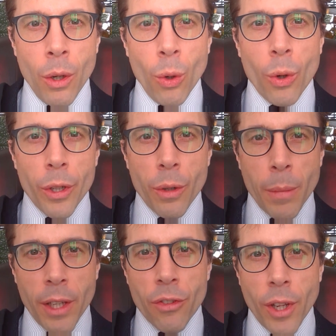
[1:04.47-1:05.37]
or you
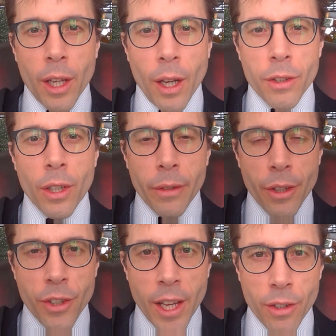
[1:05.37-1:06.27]
might say until the
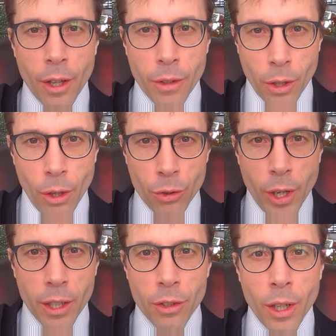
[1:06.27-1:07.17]
debt and the
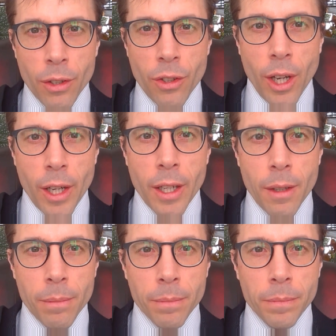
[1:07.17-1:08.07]
contract die.
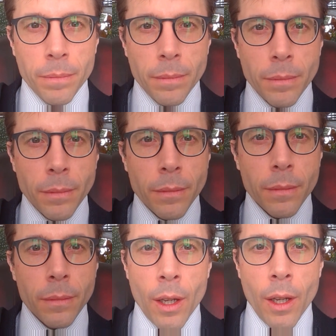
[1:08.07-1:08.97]

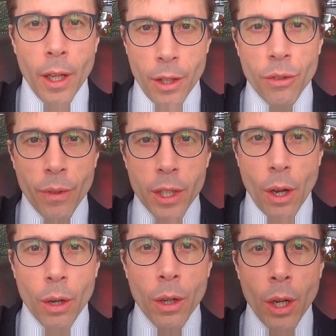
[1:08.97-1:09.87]
In this
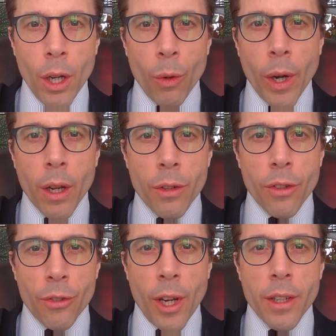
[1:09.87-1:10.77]
video, we're going
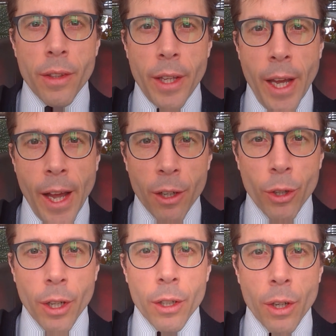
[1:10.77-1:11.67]
to study the
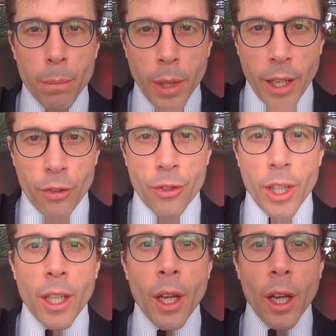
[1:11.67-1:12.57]
aggregate
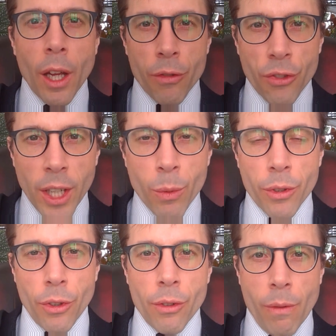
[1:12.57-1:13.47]
complexity as
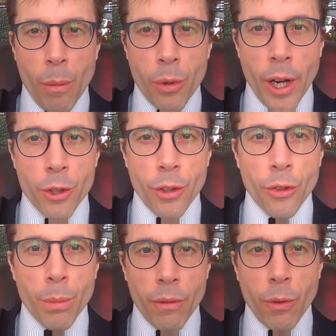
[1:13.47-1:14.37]
sequences of
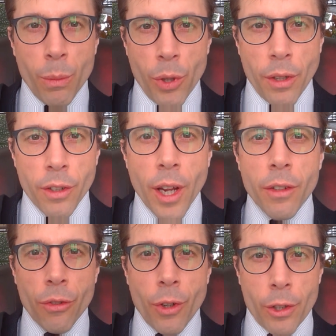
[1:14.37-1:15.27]
operations performed on a
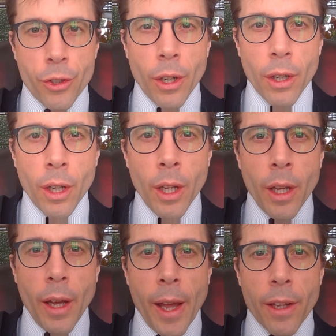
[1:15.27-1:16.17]
data structure,
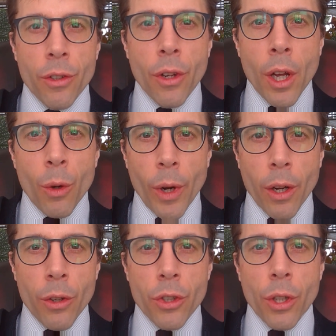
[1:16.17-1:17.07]
and we're
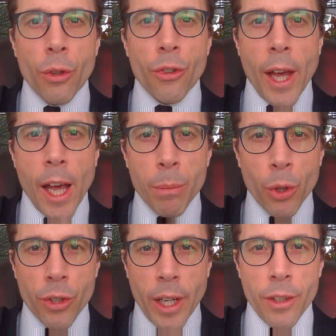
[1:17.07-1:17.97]
going to use
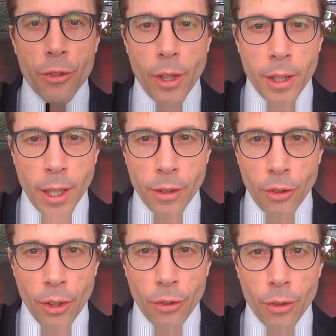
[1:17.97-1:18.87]
amortized
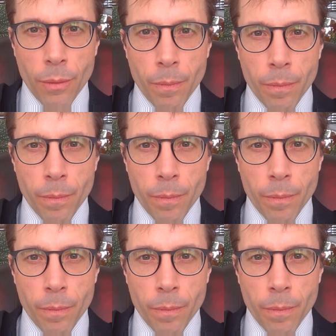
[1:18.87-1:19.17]
analysis.